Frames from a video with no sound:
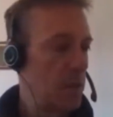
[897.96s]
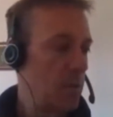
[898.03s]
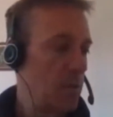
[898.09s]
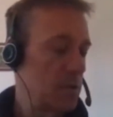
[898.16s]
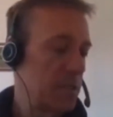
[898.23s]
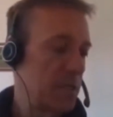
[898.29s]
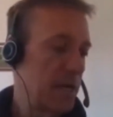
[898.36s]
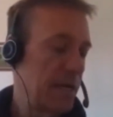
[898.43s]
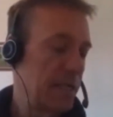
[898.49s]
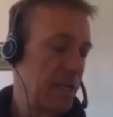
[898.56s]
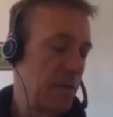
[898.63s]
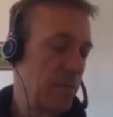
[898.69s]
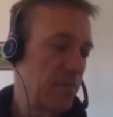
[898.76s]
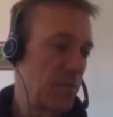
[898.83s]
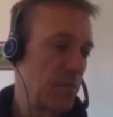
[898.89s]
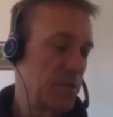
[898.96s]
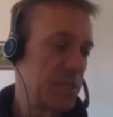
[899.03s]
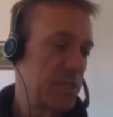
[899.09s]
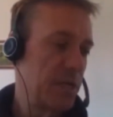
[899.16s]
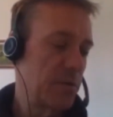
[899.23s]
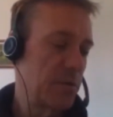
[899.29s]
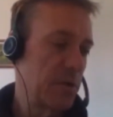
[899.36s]
what's the guy's name from The
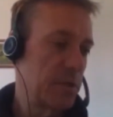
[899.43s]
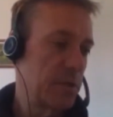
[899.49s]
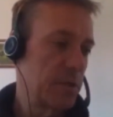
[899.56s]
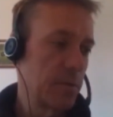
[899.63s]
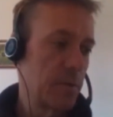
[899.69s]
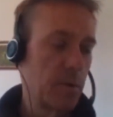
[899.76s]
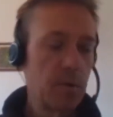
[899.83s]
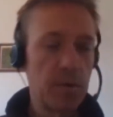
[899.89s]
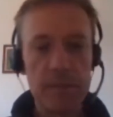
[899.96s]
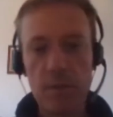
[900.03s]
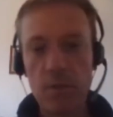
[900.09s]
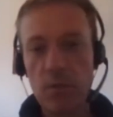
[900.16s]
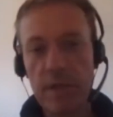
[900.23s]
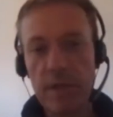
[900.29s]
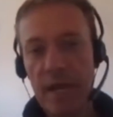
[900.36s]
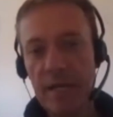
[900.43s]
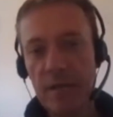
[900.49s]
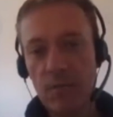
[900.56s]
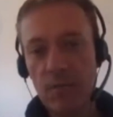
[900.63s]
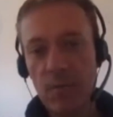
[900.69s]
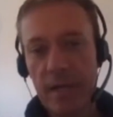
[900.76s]
Secret? The old guy, the